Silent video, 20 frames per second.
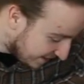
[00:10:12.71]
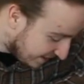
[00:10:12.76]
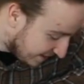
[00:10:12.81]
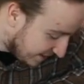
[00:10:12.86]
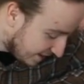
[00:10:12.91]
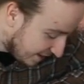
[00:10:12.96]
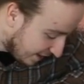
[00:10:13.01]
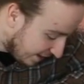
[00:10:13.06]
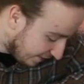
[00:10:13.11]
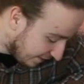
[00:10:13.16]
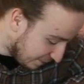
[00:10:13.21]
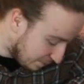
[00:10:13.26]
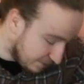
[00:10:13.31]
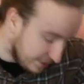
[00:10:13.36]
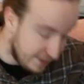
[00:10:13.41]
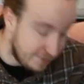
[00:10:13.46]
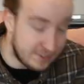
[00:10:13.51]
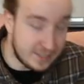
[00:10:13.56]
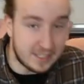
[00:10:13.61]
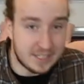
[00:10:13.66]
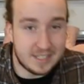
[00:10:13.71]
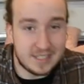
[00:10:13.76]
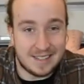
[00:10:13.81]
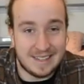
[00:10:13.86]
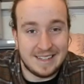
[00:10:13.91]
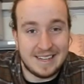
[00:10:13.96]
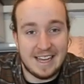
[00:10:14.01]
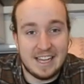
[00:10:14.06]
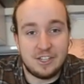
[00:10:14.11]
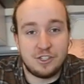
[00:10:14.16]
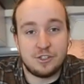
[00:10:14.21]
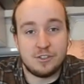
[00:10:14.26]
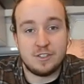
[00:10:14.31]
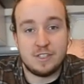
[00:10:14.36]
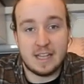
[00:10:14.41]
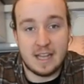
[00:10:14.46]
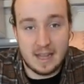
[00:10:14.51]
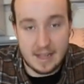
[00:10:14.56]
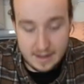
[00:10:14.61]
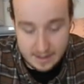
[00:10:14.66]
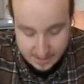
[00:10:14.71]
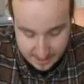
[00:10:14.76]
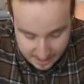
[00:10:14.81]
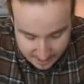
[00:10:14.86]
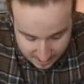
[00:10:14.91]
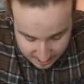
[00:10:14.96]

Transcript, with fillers: Uh, and I believe this is the Nature's Head.